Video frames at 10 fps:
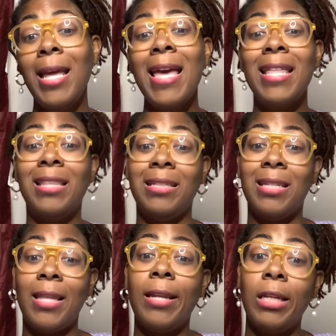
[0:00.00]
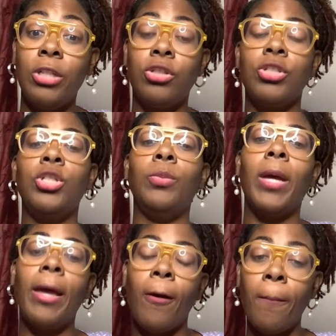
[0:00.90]
and things of that nature to
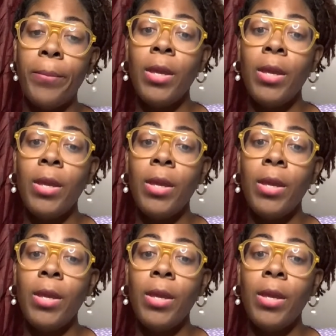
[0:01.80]
help